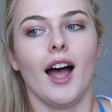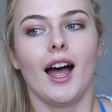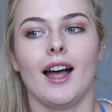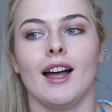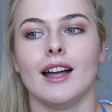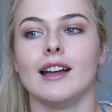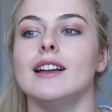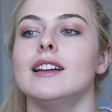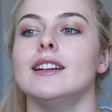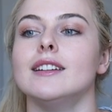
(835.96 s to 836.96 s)

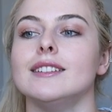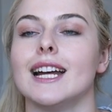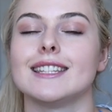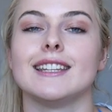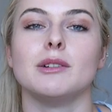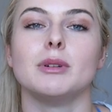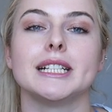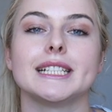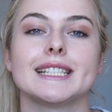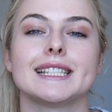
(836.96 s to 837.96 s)
that's in the
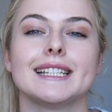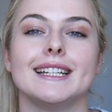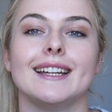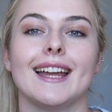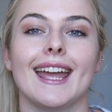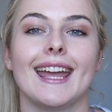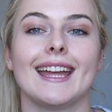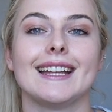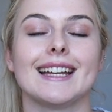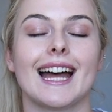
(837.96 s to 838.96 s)
works,
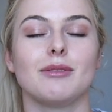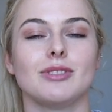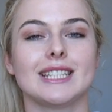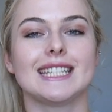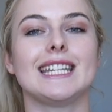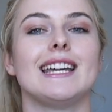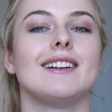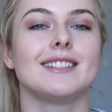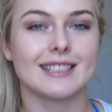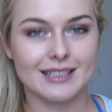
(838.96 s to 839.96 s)
and I will see
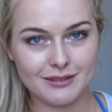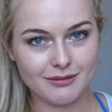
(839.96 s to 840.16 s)
y'all soon.